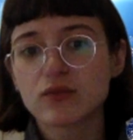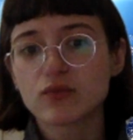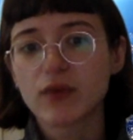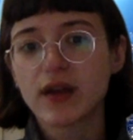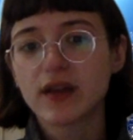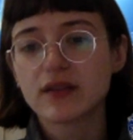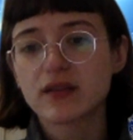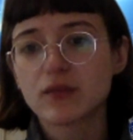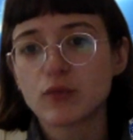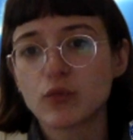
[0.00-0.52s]

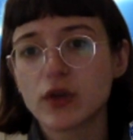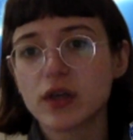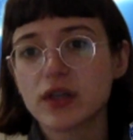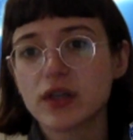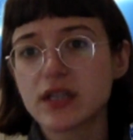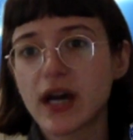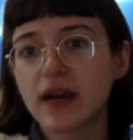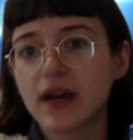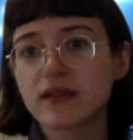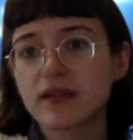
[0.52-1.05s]
ransomware
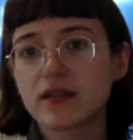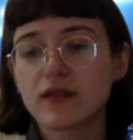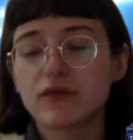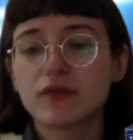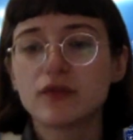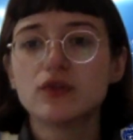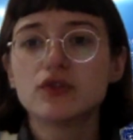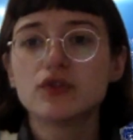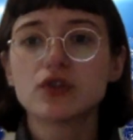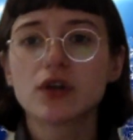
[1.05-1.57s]
attacks in the
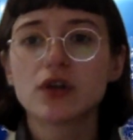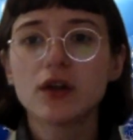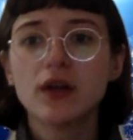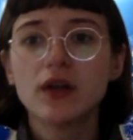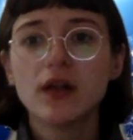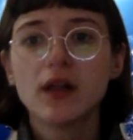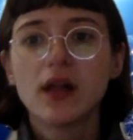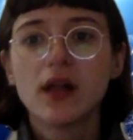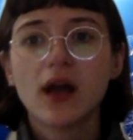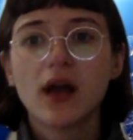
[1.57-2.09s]
future,
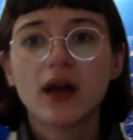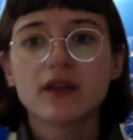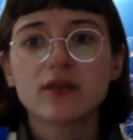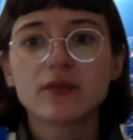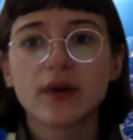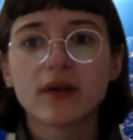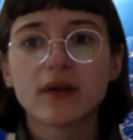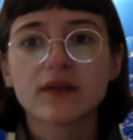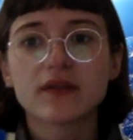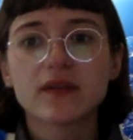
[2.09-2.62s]
as
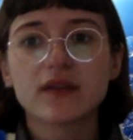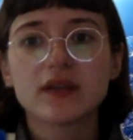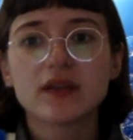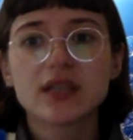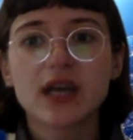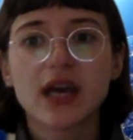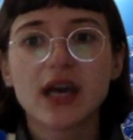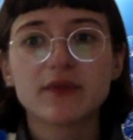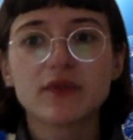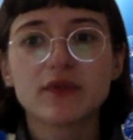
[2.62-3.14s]
well as in the
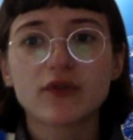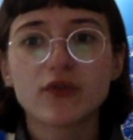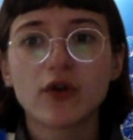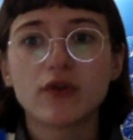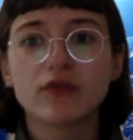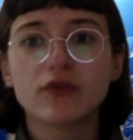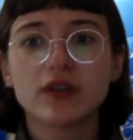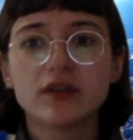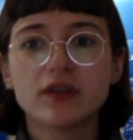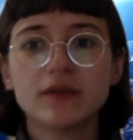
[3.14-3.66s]
times of
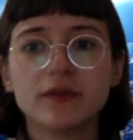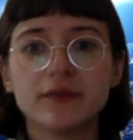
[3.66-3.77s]
COVID?